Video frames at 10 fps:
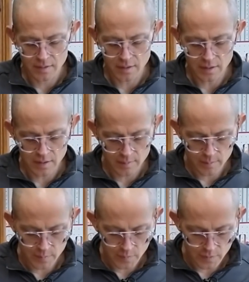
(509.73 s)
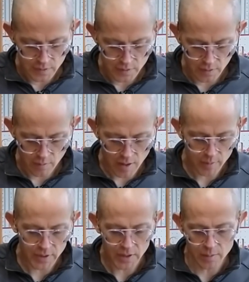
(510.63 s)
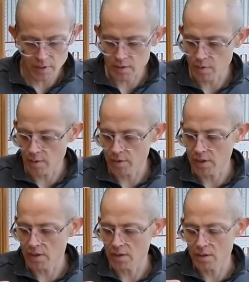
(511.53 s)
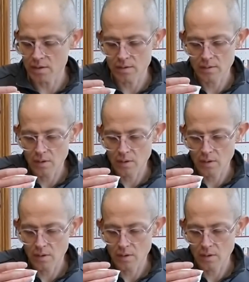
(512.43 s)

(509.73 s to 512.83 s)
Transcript: and it's usually ripe tea, because ripe tea is,